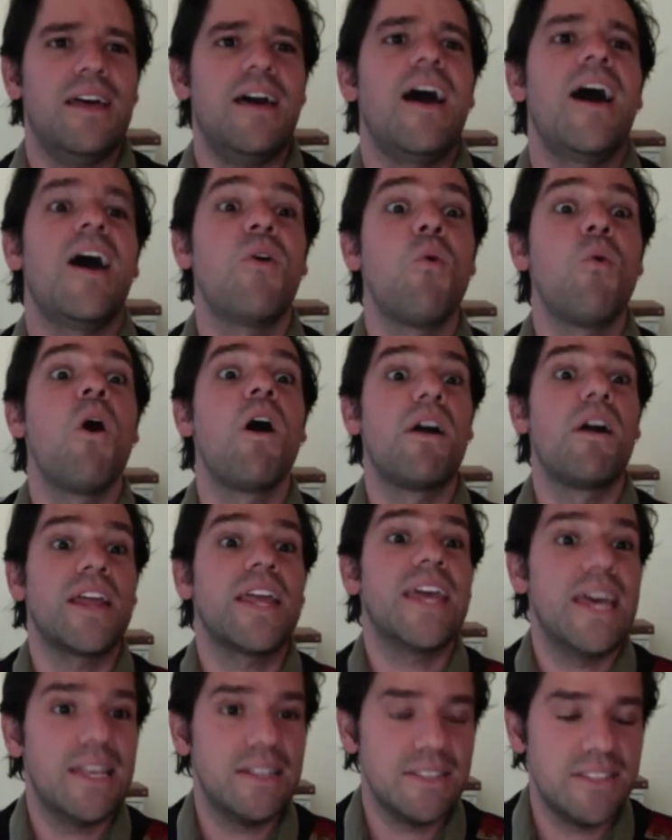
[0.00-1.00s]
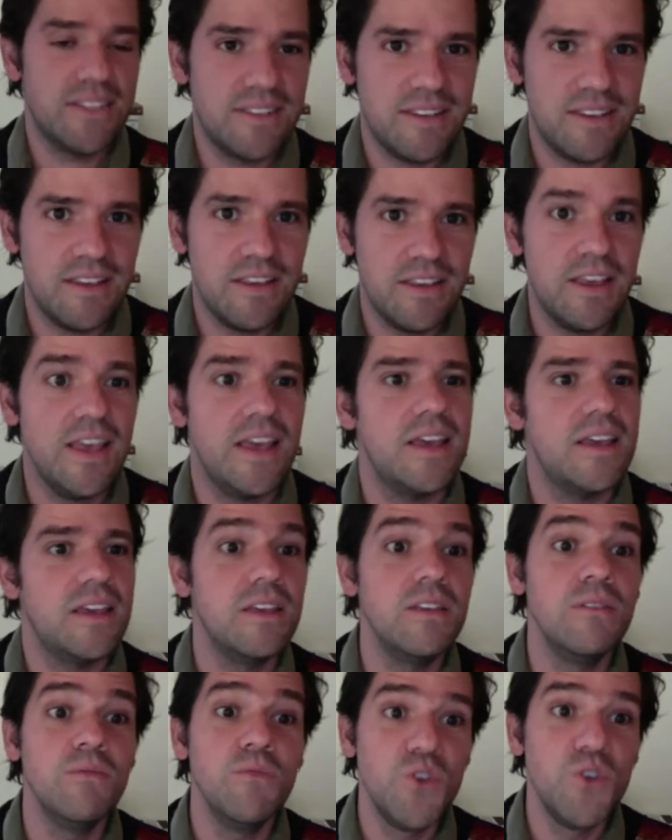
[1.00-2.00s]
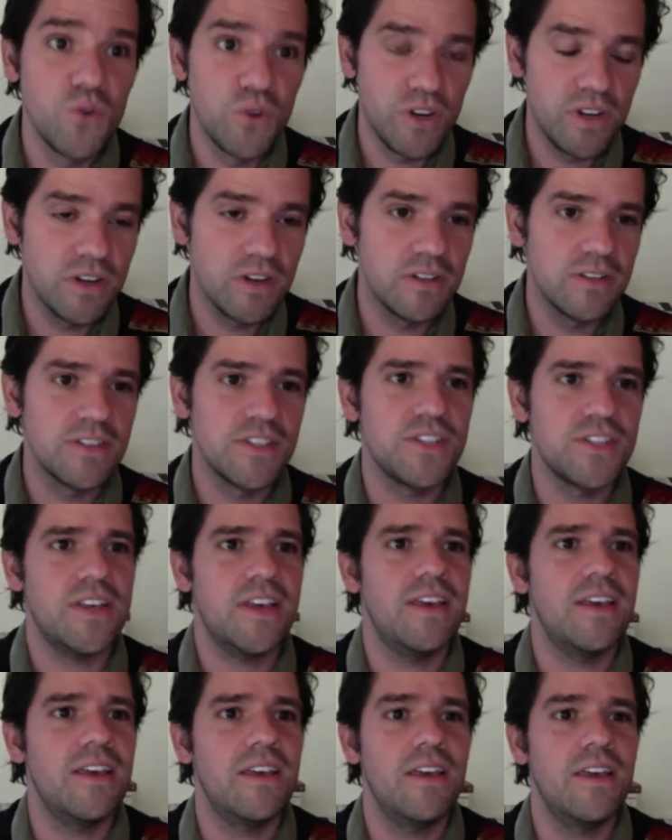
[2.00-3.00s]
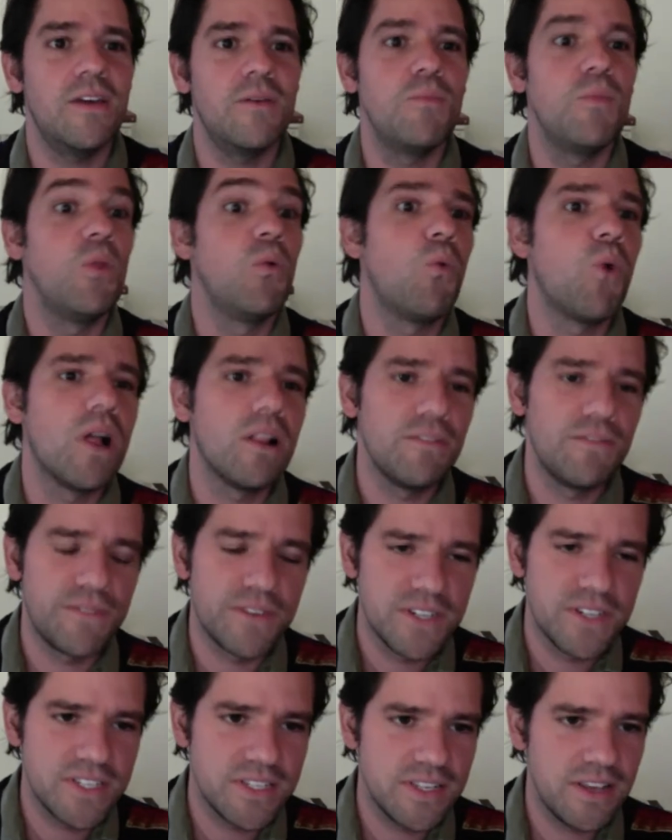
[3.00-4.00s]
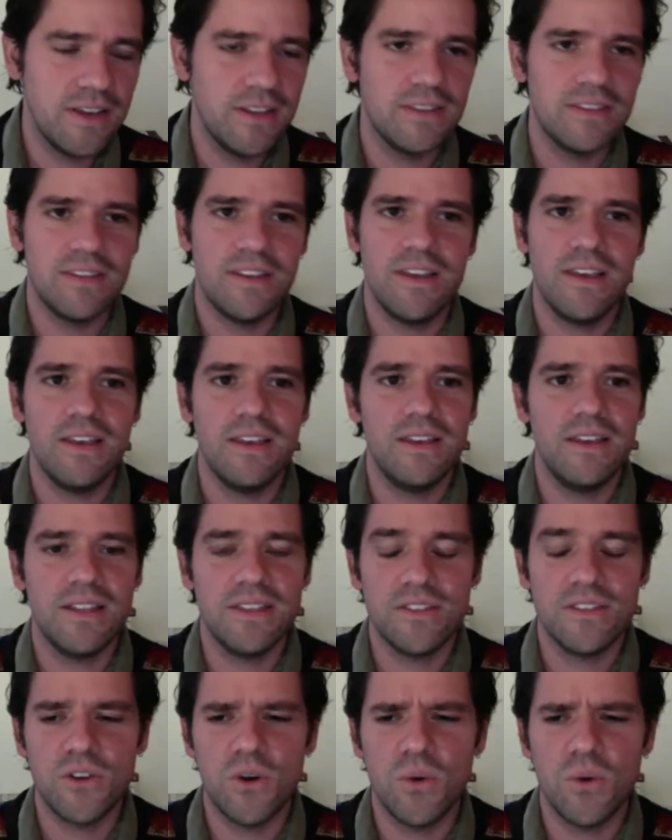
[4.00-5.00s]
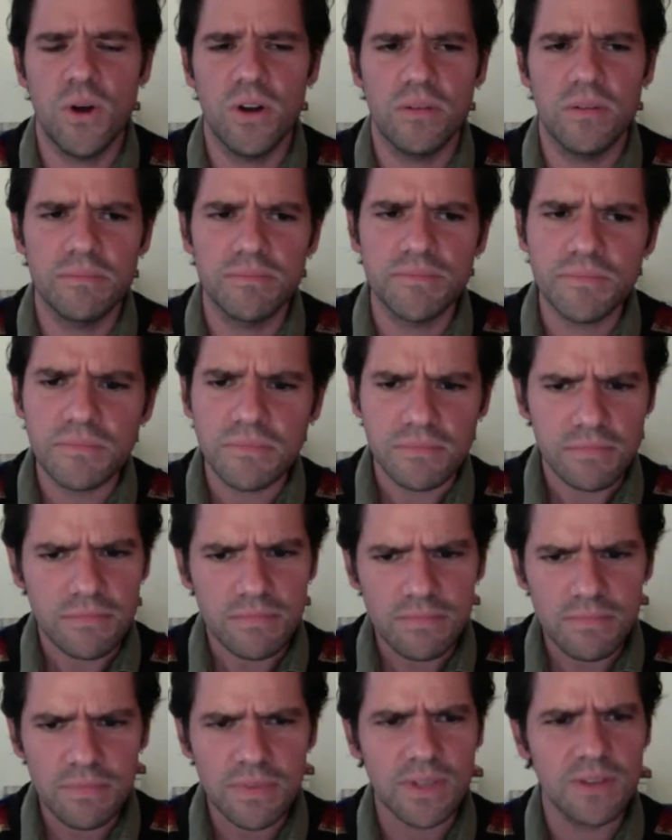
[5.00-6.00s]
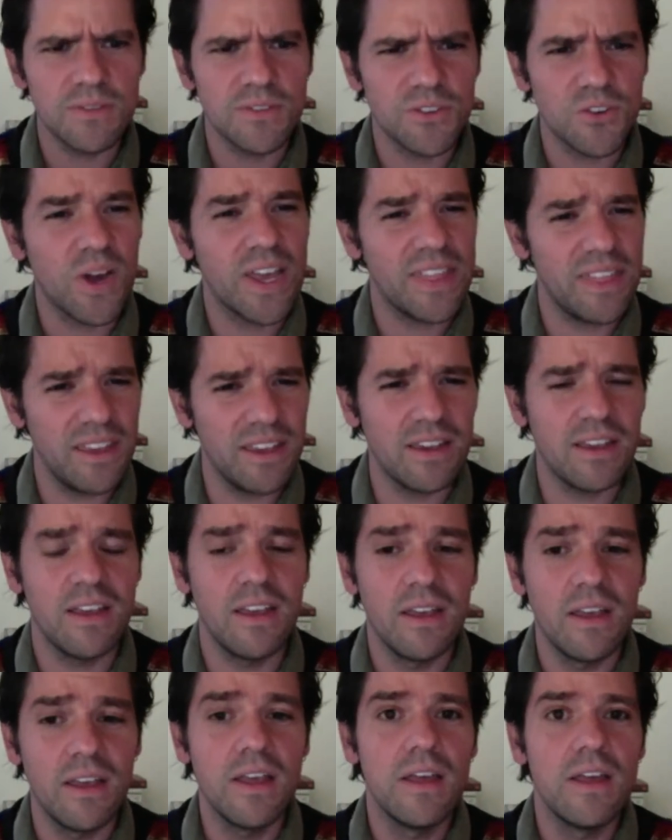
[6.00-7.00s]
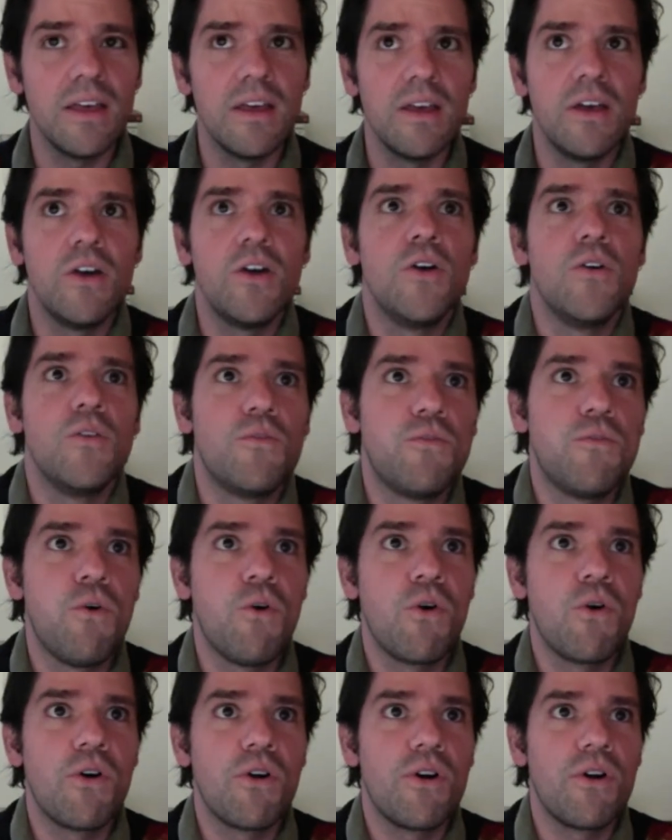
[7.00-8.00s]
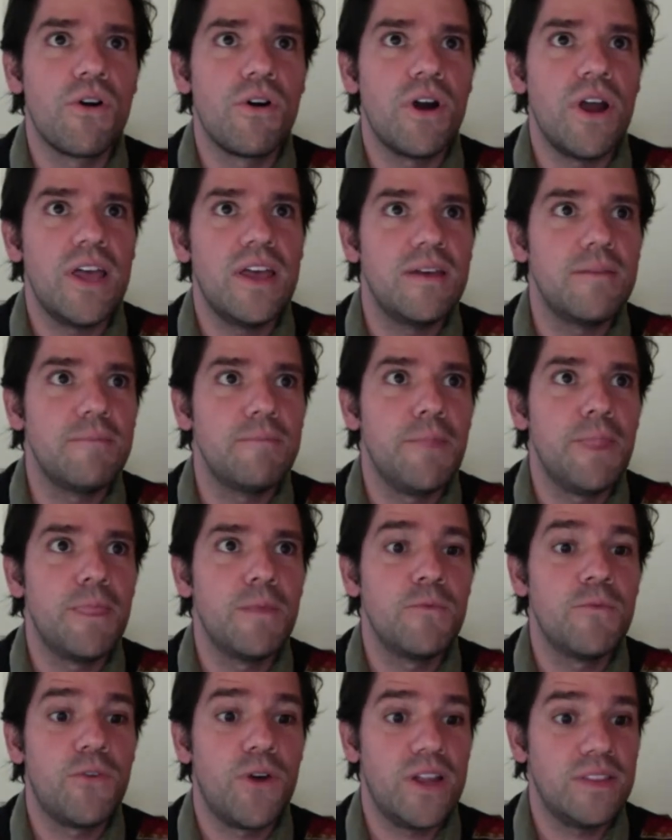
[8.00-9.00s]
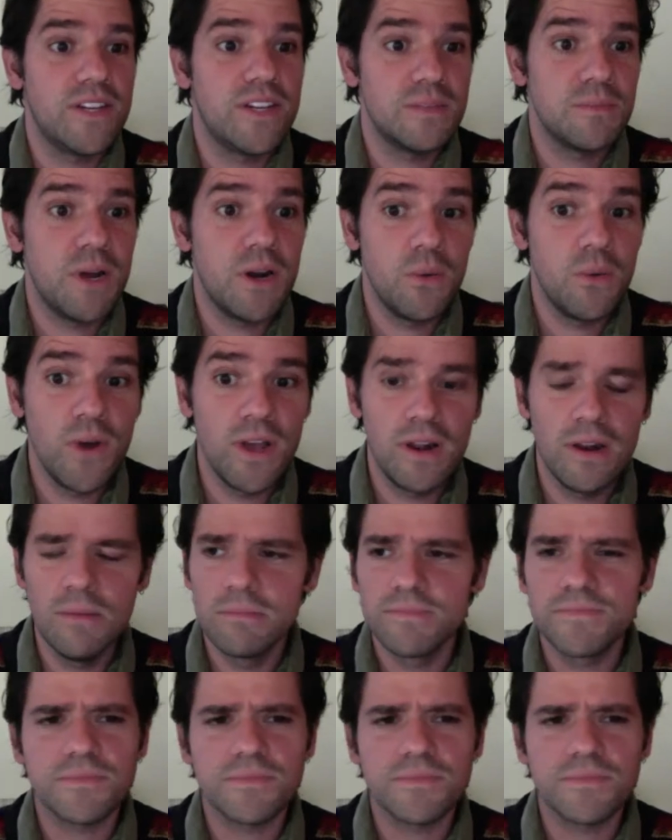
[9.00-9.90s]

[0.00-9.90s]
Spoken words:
a war against unions, welfare state, and so on. So I think for Andrés Manuel,